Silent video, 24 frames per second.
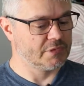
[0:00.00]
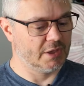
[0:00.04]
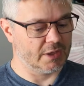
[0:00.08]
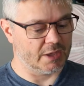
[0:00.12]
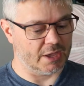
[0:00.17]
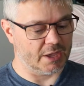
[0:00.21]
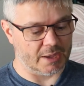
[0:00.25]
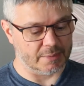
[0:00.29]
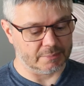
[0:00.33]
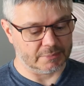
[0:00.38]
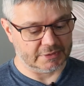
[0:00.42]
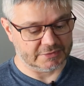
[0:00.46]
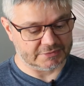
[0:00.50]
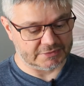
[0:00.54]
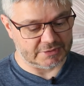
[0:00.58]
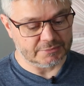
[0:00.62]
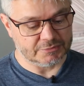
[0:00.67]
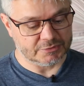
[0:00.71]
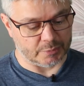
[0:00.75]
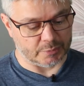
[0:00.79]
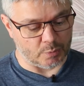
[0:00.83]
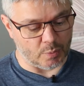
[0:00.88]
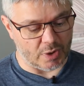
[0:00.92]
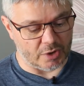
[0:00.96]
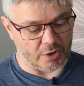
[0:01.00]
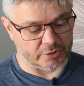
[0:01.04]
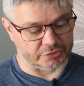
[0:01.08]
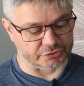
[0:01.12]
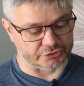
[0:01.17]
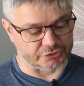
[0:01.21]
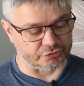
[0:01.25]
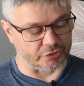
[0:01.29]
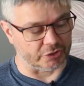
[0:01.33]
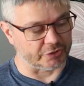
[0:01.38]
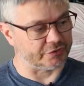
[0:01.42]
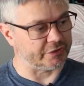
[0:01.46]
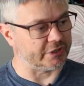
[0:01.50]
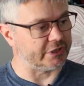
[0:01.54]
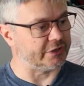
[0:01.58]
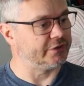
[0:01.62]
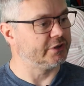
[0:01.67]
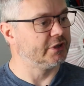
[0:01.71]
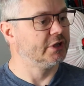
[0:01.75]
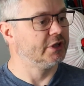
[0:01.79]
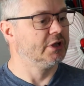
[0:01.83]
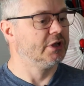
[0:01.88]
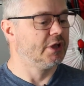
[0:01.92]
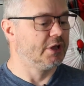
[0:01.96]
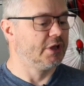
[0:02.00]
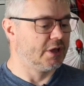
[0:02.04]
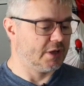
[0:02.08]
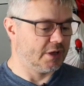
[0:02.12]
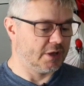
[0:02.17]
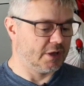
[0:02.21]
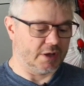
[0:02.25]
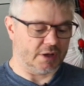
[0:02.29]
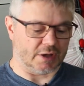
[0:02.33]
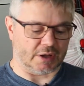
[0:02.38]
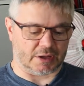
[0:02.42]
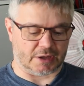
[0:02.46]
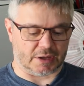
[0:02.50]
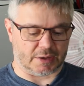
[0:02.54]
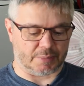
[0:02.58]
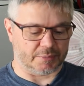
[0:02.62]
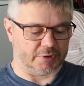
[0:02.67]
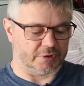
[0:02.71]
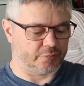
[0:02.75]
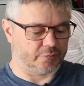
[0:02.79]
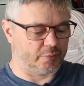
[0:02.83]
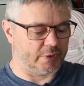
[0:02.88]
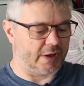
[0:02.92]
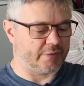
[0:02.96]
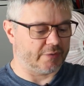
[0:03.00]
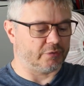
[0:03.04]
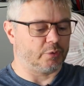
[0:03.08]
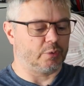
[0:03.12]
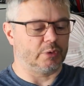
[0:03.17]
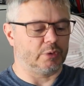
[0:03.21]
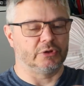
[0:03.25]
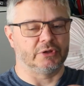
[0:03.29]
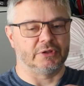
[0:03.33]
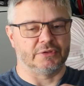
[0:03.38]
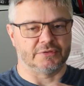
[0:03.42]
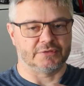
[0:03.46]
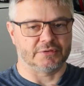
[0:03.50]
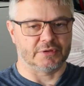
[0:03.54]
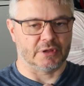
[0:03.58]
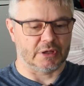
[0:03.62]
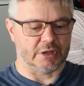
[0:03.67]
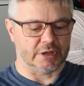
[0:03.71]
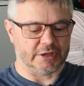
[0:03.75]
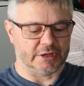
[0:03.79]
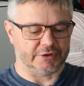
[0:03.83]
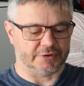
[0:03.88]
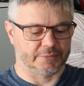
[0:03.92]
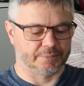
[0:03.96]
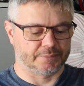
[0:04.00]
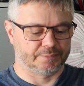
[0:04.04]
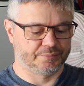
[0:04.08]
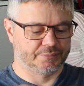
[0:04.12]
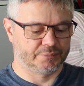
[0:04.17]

Um, it seems to be well constructed. Um, if we have a quick look inside,